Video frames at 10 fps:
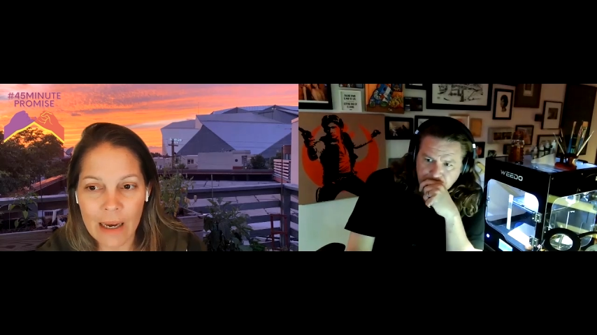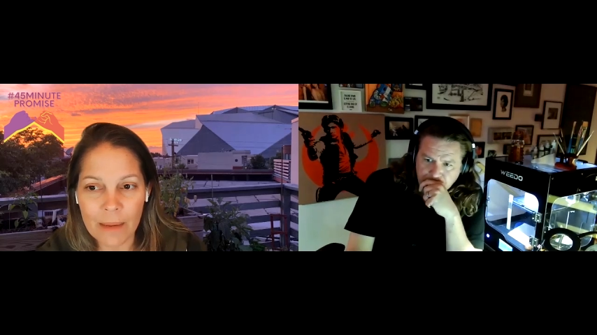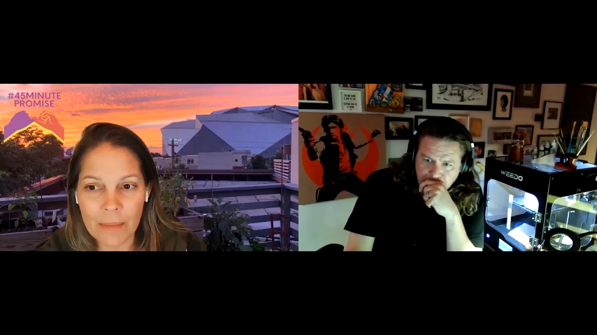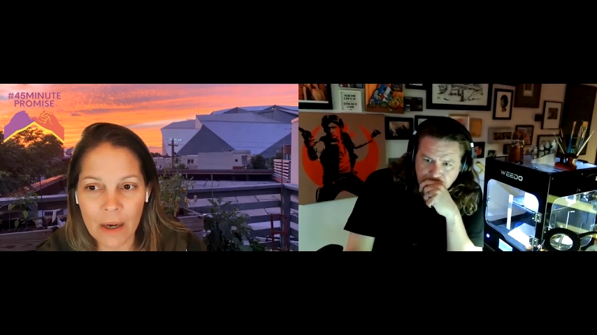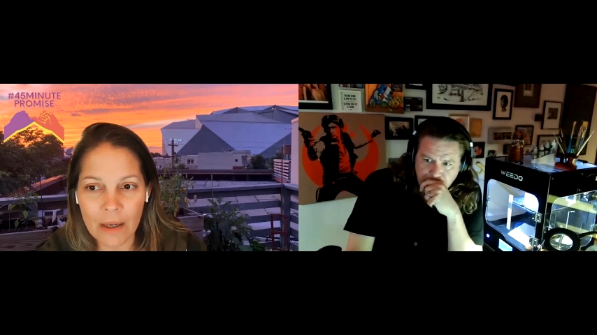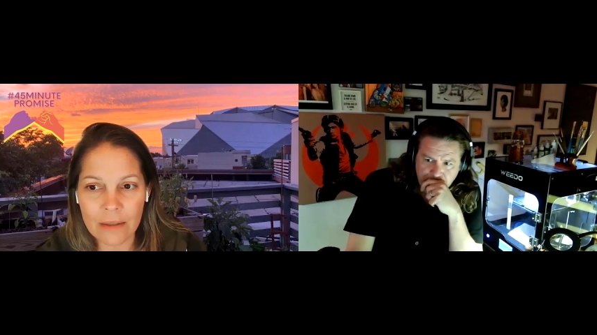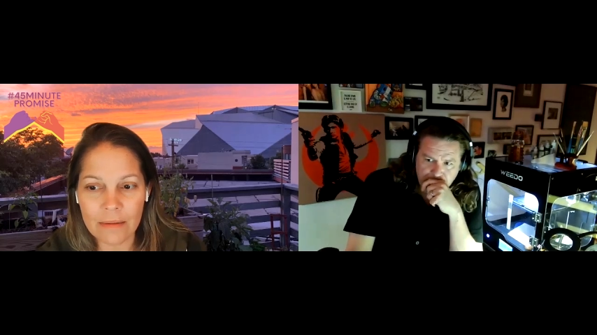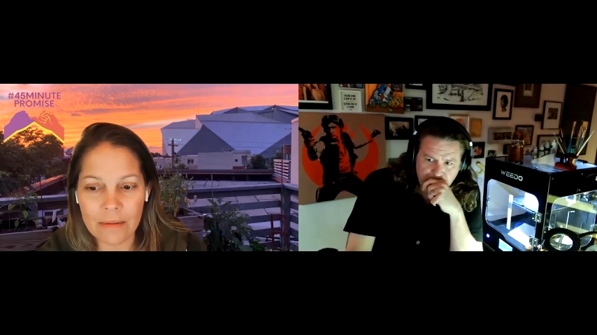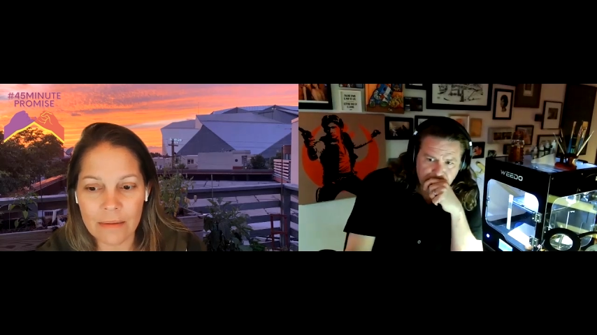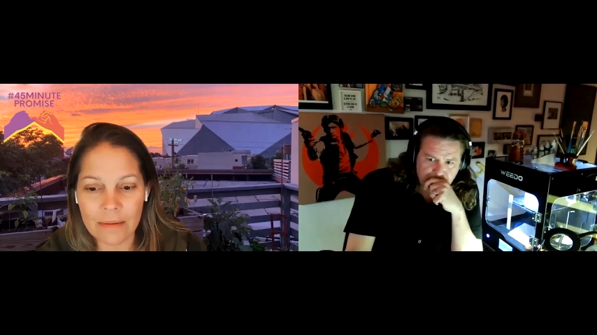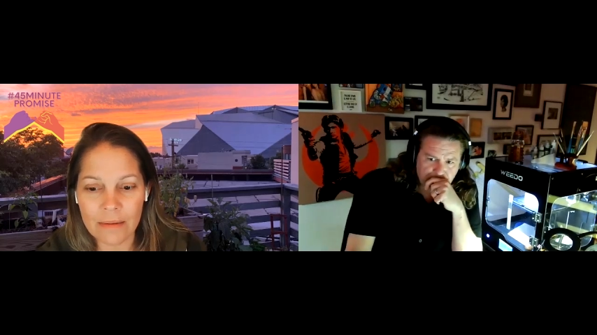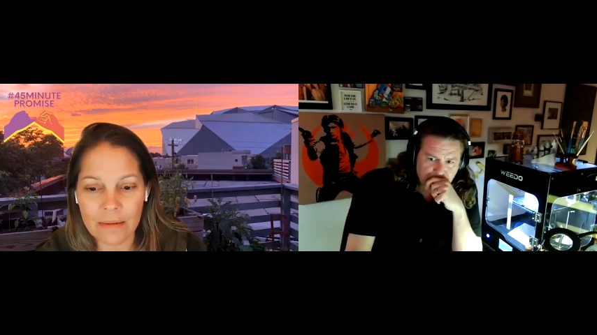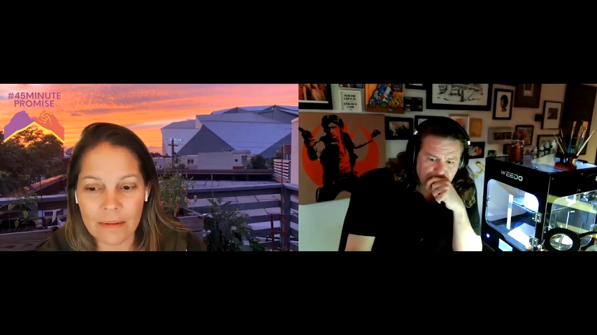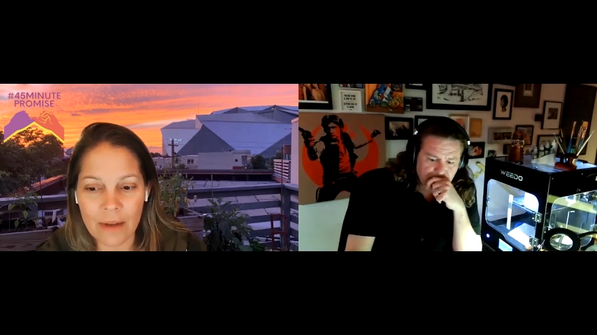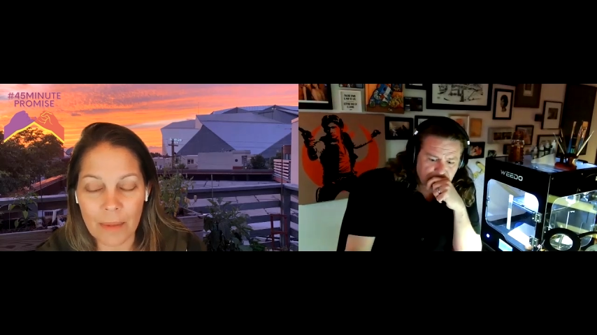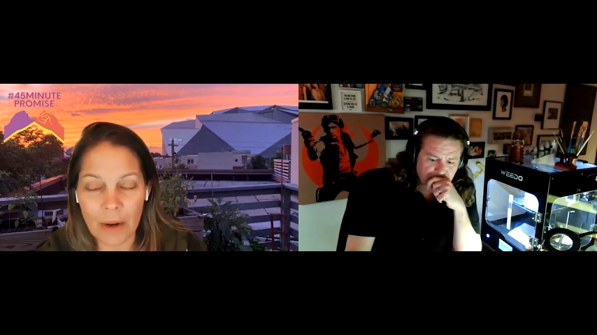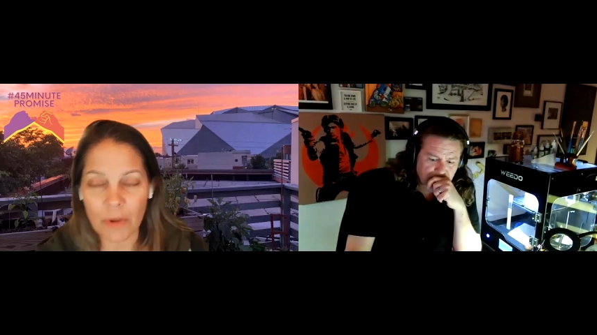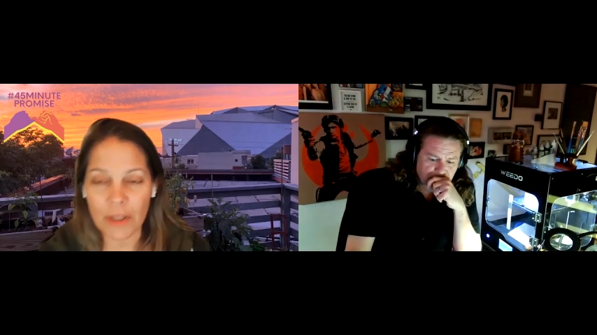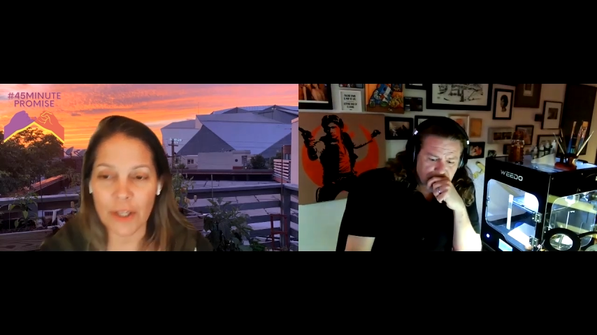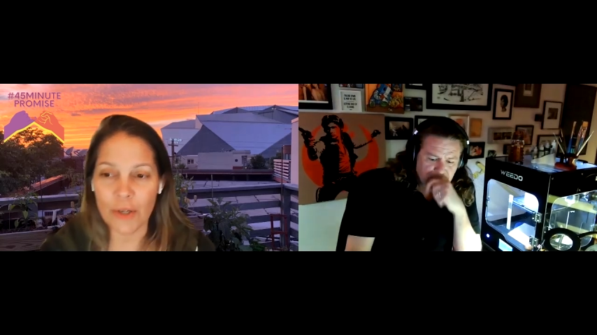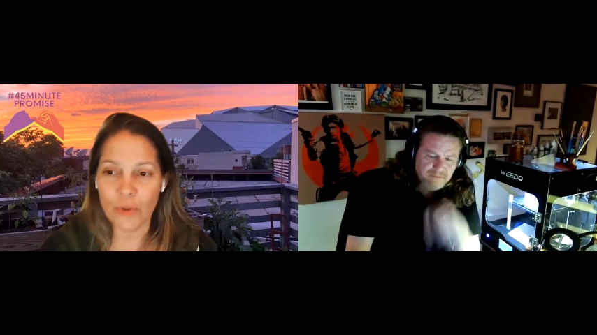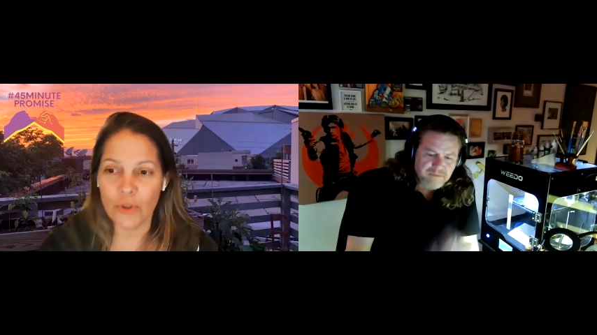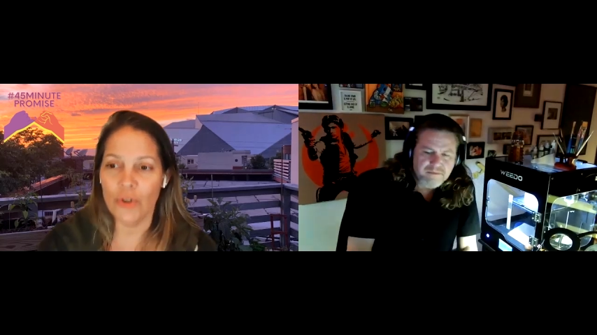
Speaker 1: I'm not, I'm not really used